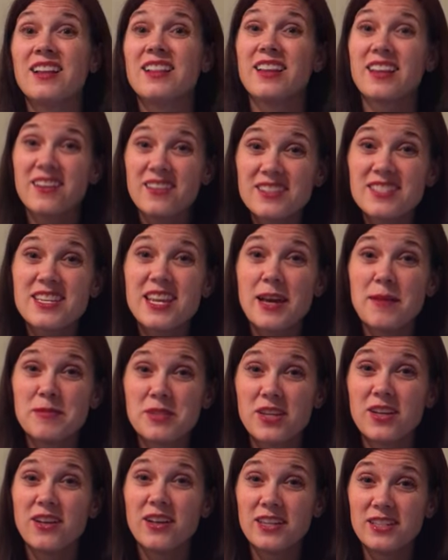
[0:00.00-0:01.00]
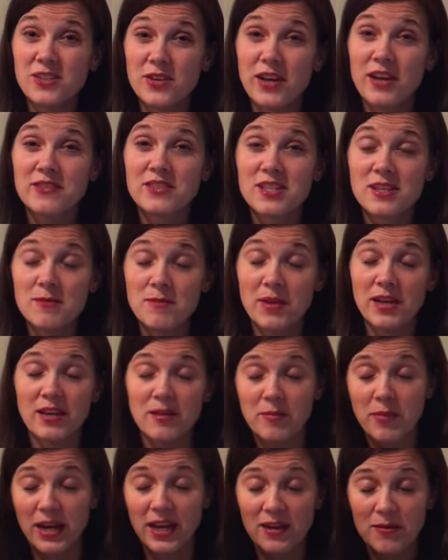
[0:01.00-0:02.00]
Little skeptical, I do have to
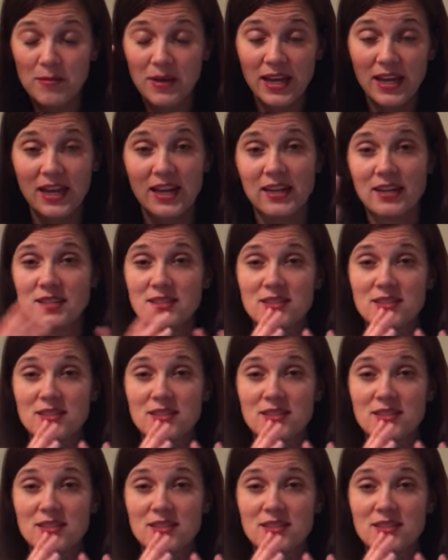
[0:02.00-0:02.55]
admit, back of my head,